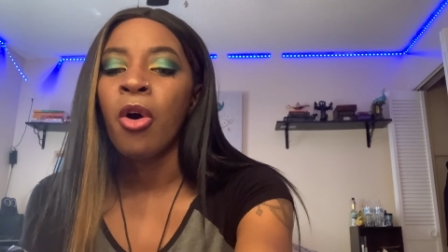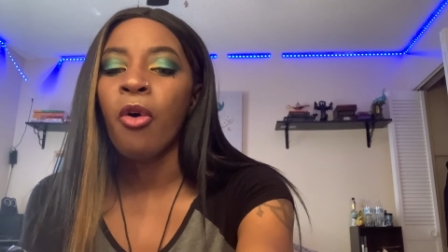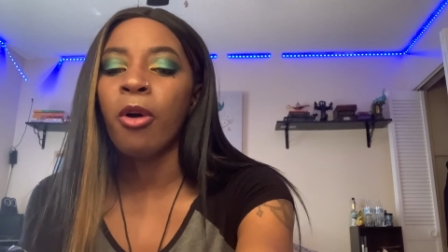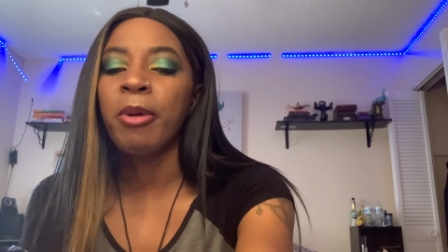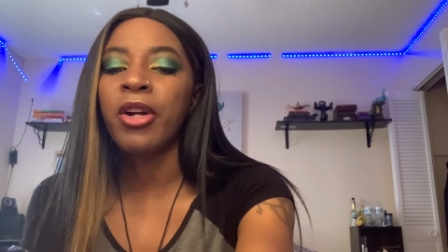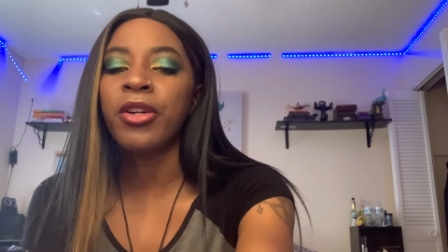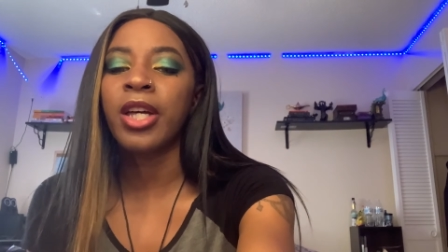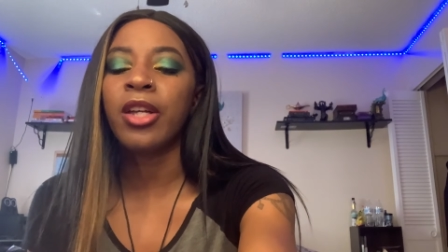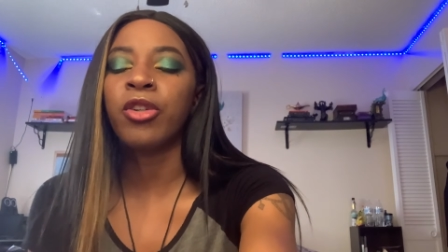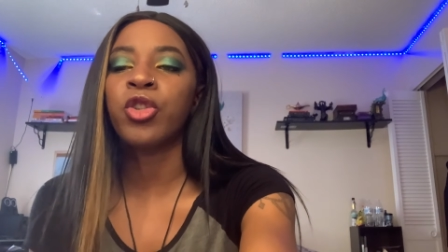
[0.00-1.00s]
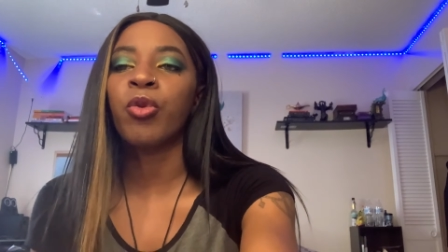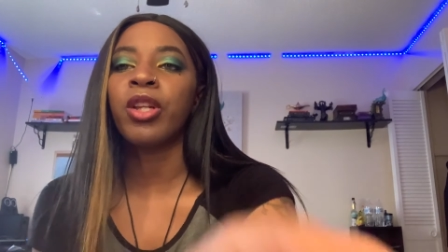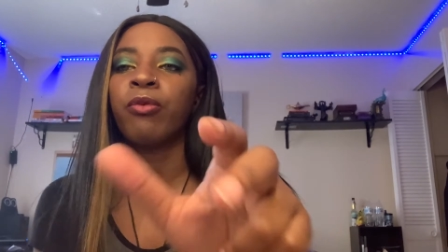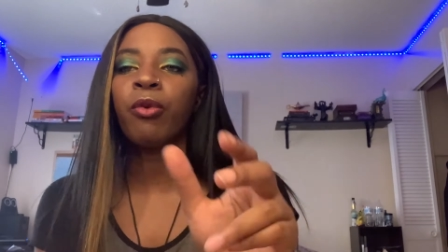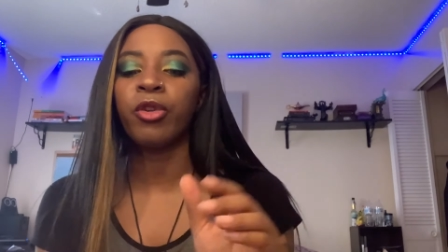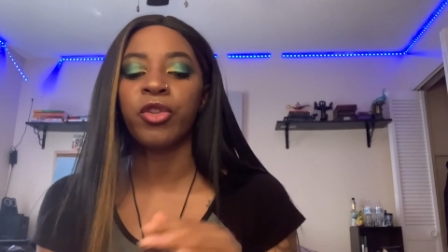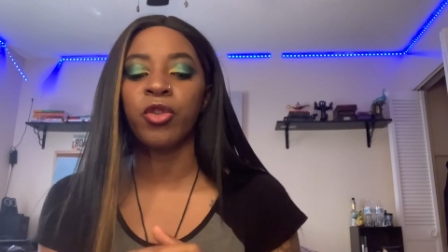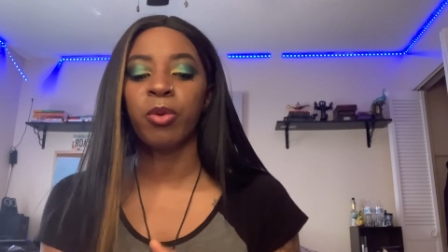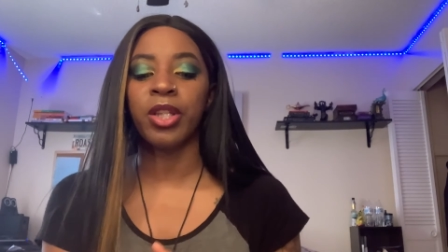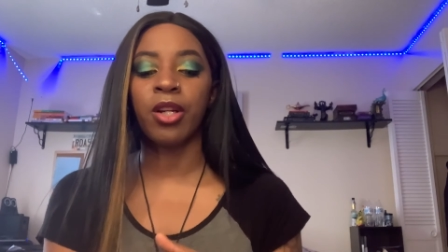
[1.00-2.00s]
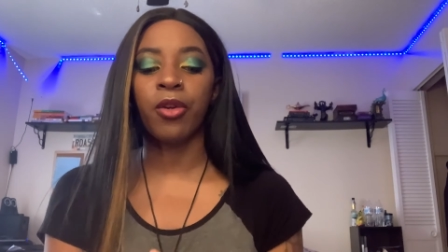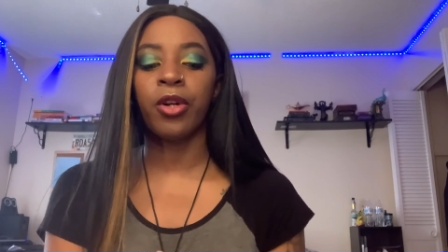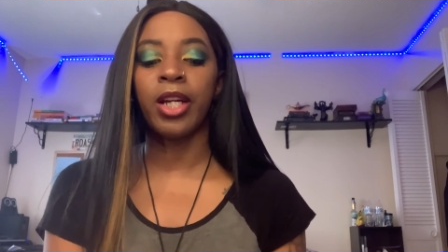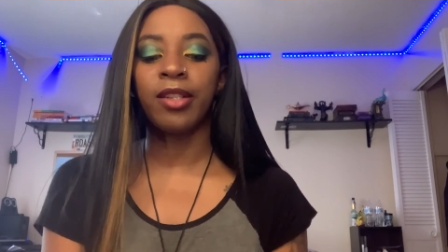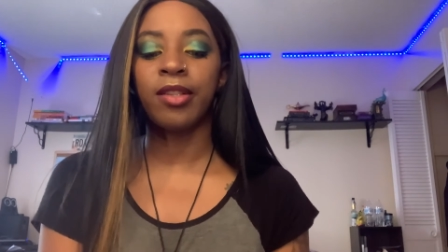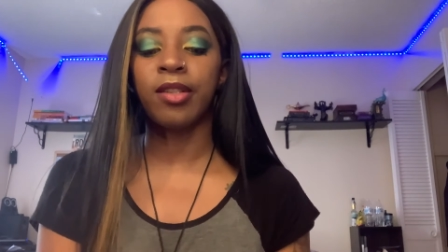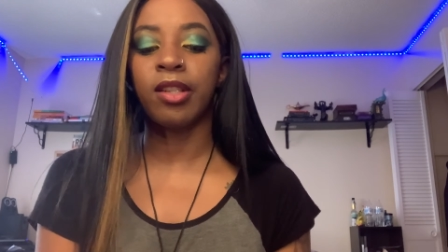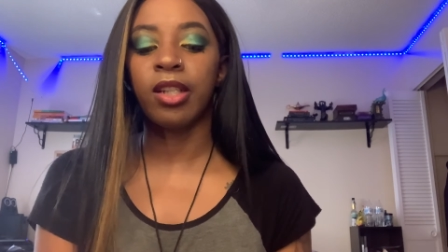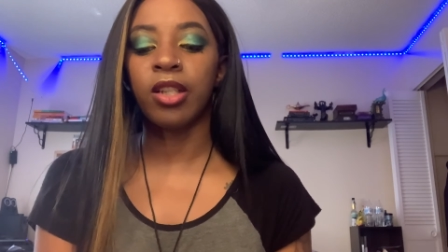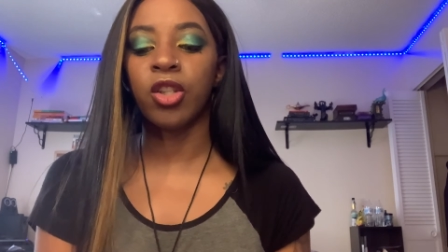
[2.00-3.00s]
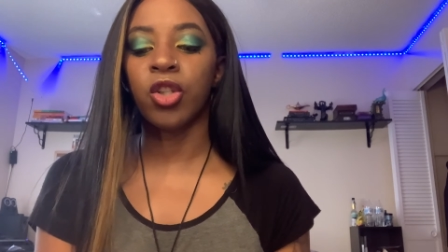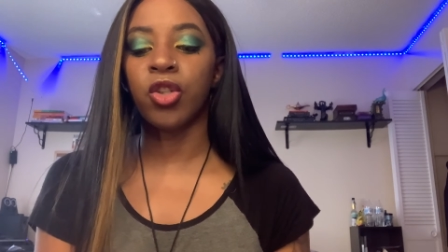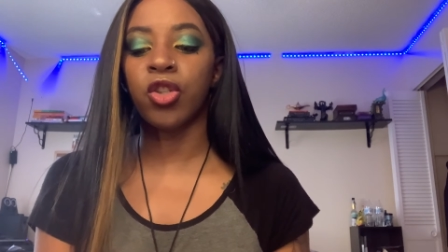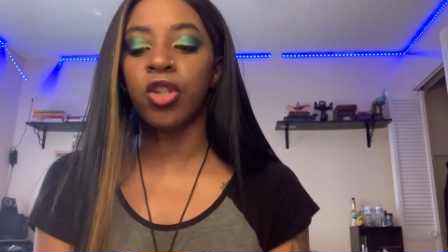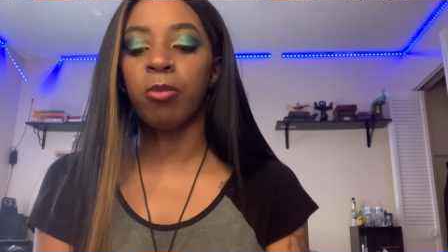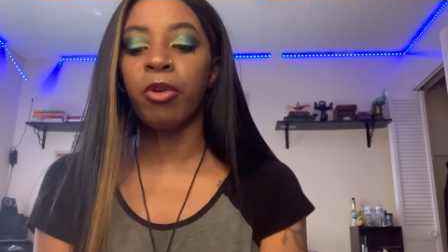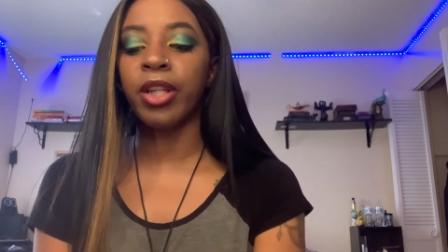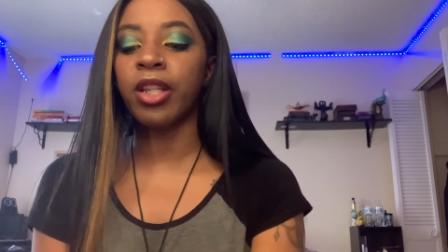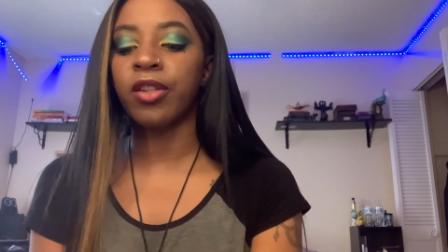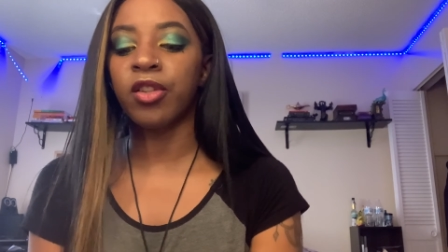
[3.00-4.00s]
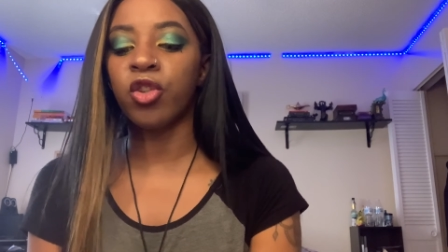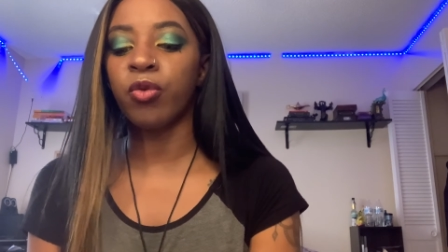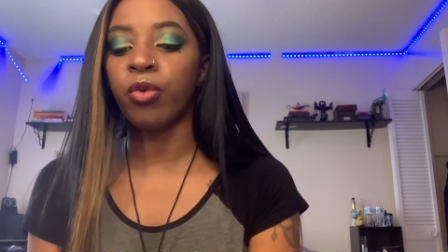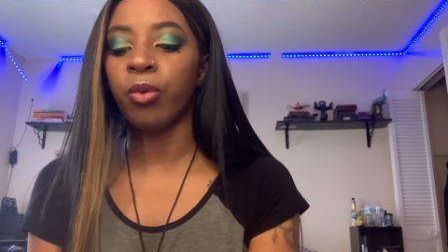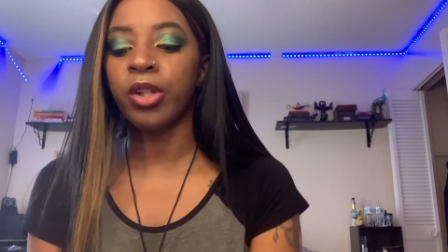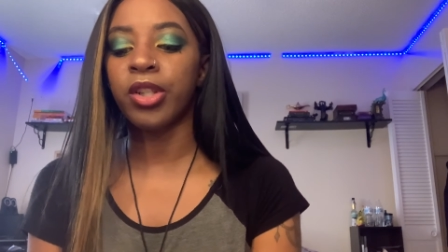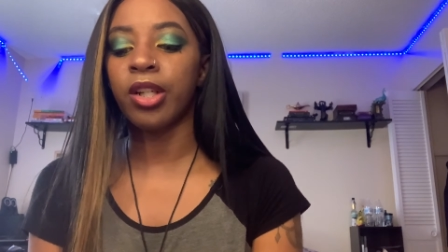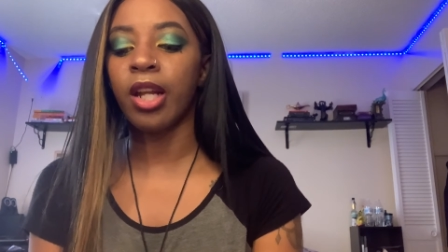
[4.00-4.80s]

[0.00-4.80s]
Or better yet, you're joining forces with another entity to bring things into fruition.